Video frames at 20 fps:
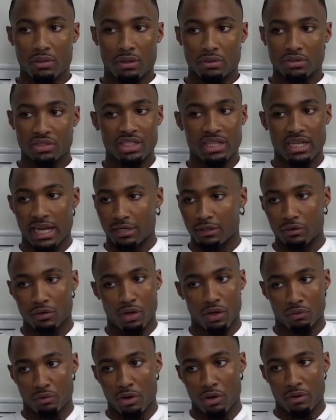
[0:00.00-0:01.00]
she can't do
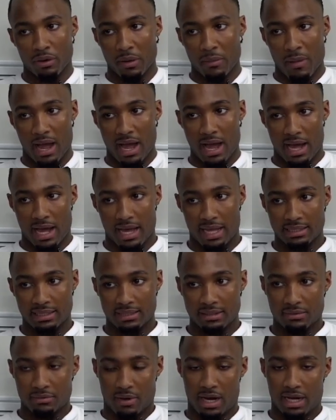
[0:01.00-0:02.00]
no wrong in my eyes,
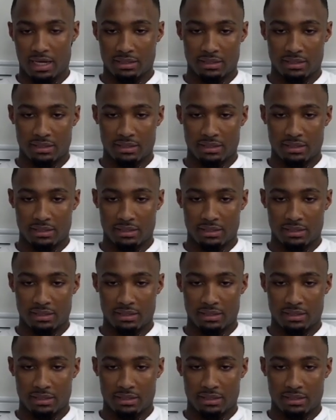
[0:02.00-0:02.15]
right?